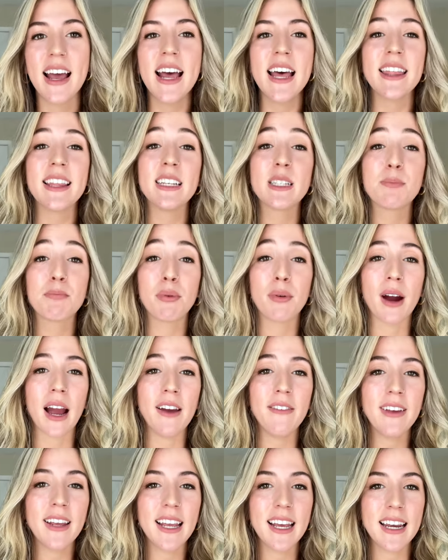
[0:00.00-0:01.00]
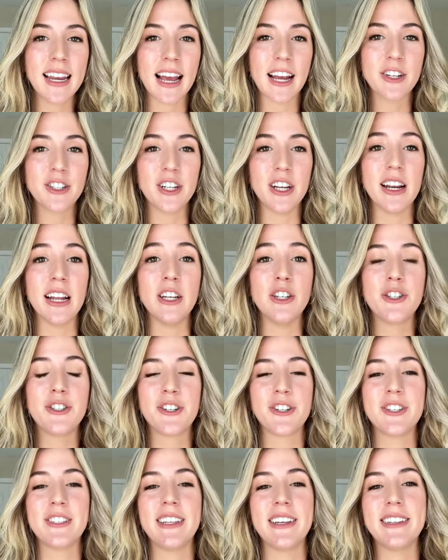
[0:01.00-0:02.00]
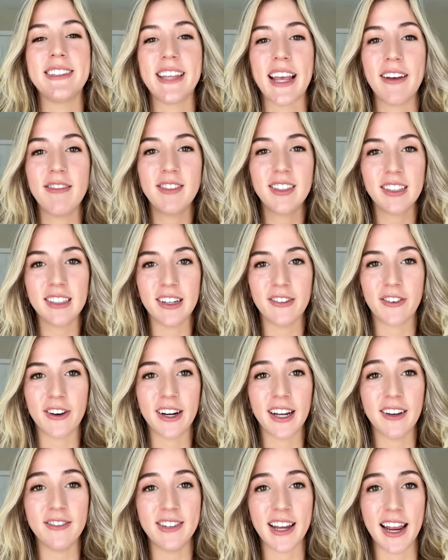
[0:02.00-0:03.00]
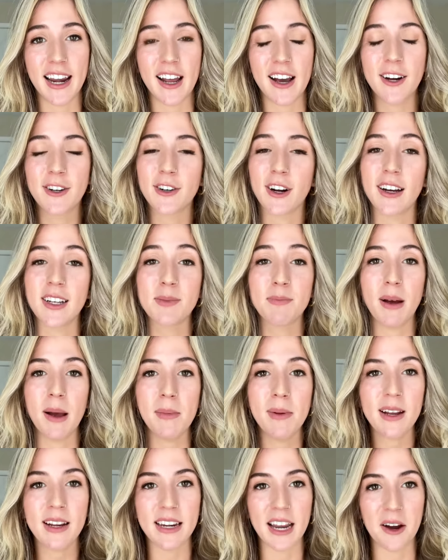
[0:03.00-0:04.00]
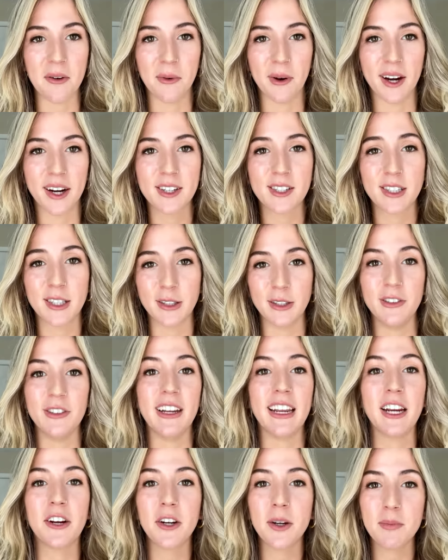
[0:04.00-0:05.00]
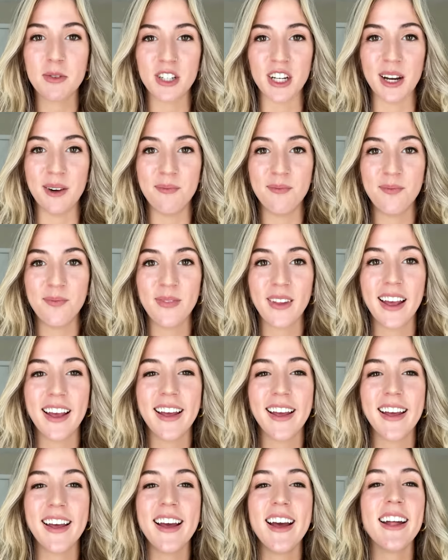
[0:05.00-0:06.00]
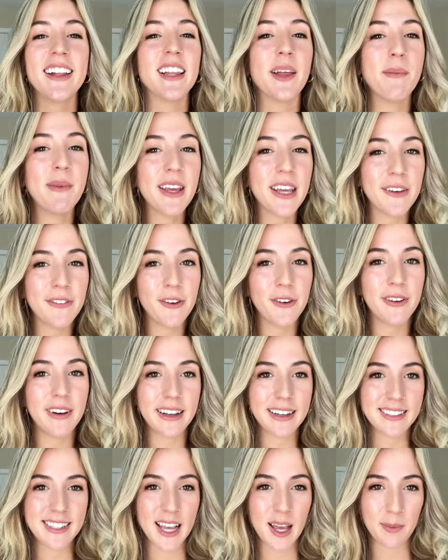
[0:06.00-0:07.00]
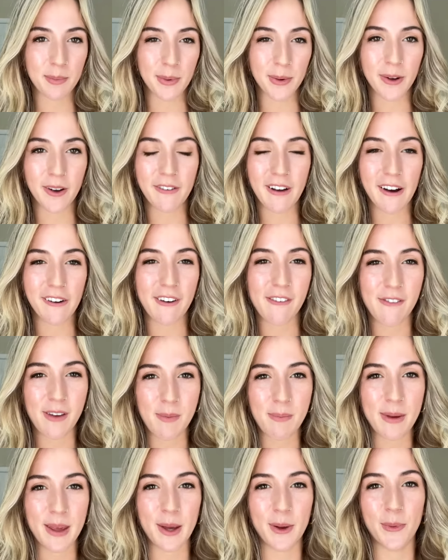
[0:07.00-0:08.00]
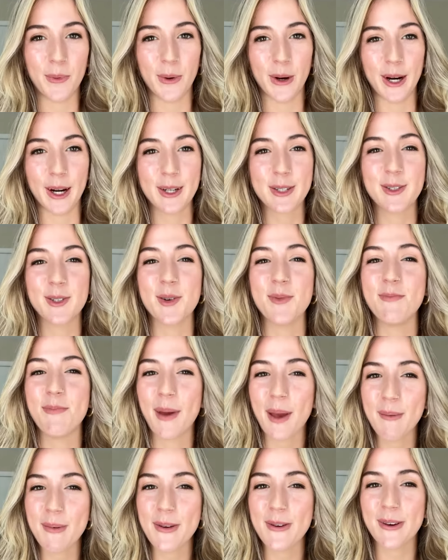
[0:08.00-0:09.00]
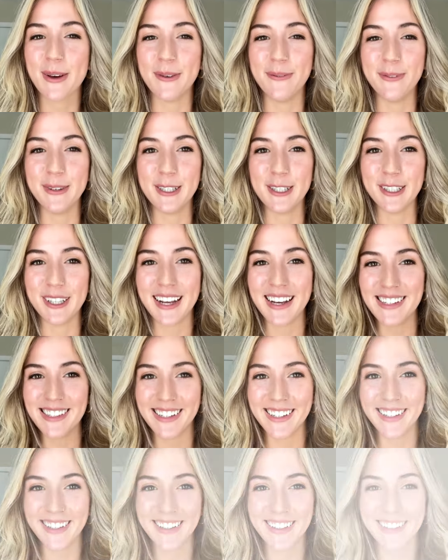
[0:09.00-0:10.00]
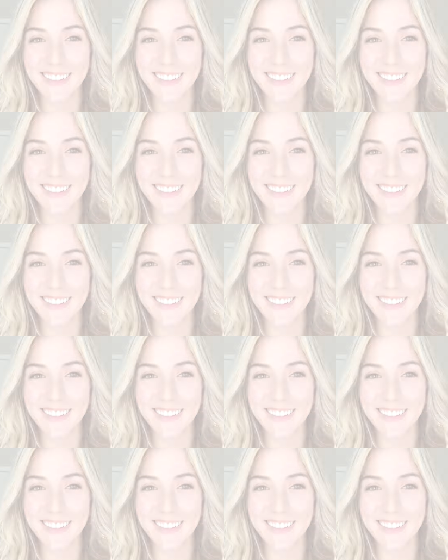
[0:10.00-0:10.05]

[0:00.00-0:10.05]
This private connection ensures the safe delivery of data across public networks through encryption. Let me give you an example of how a VPN works so maybe you can visualize it.